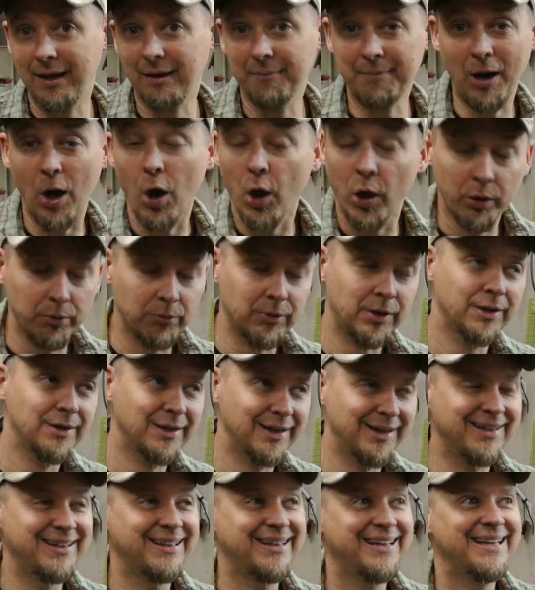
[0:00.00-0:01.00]
my
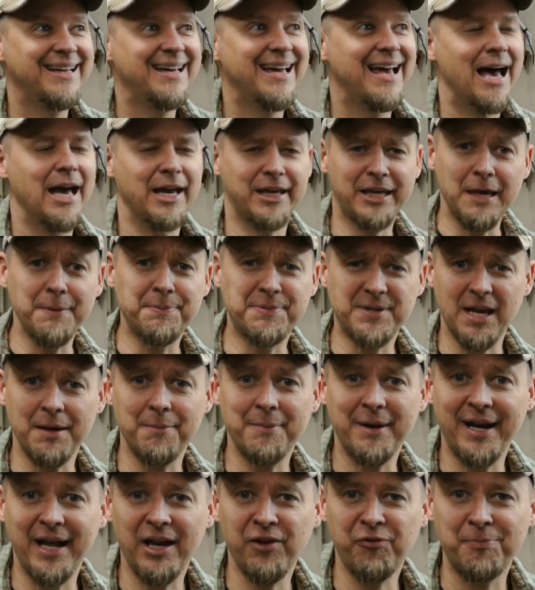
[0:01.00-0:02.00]
I keep saying
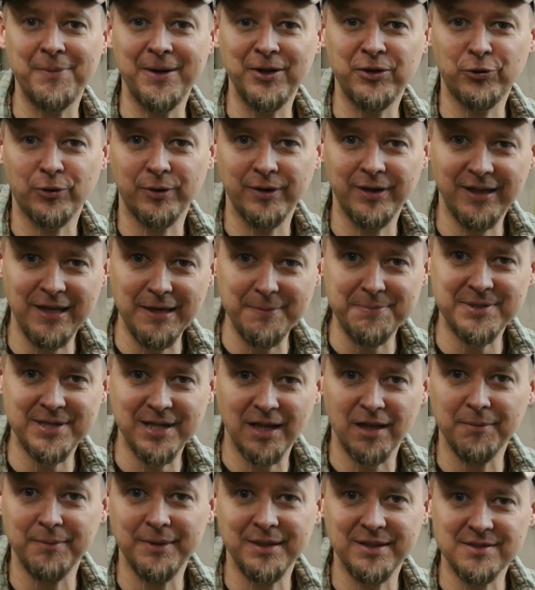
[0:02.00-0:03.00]
my knife mentor, and he keeps
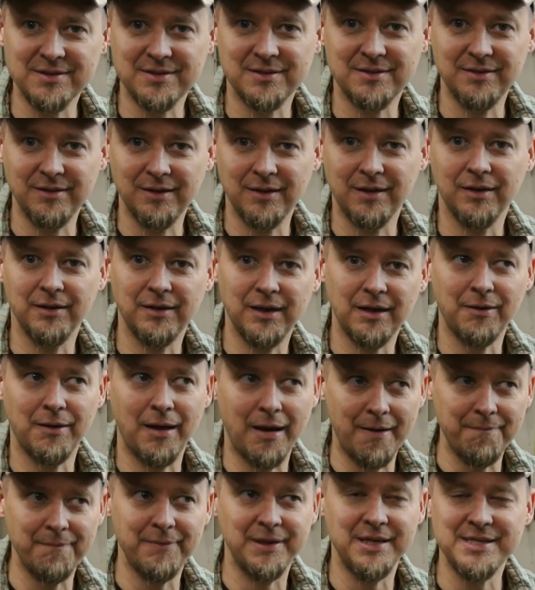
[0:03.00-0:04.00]
telling me, he's, you know,
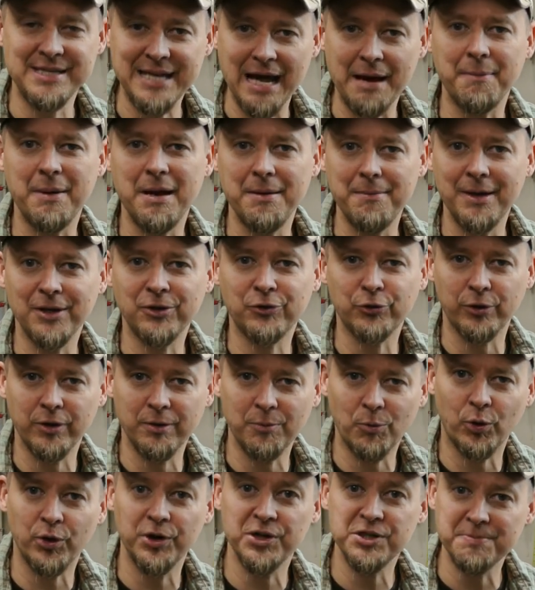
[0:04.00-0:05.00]
I, I, he's not my mentor anymore.